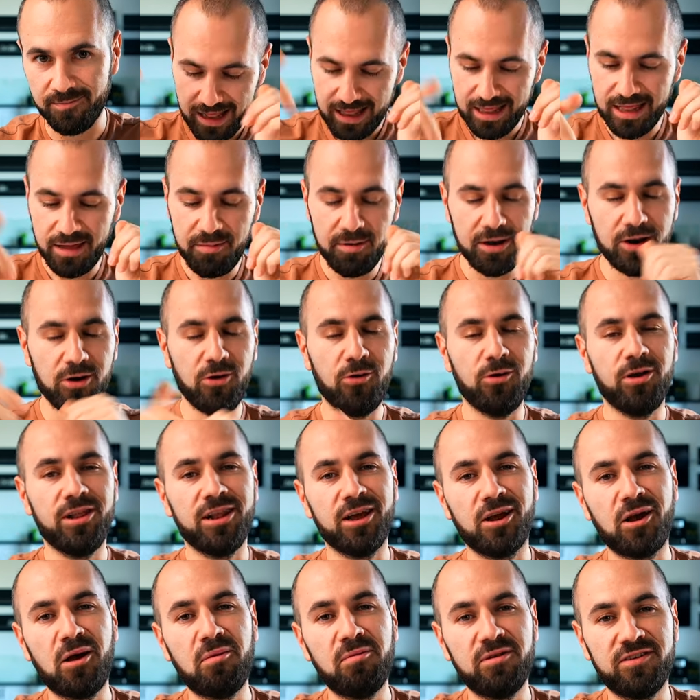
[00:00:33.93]
Let me know in the
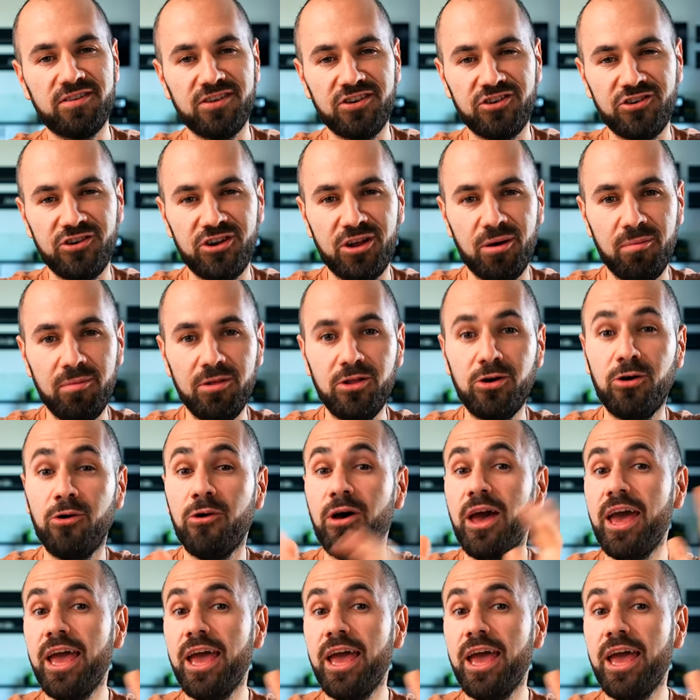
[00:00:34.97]
comment section down below.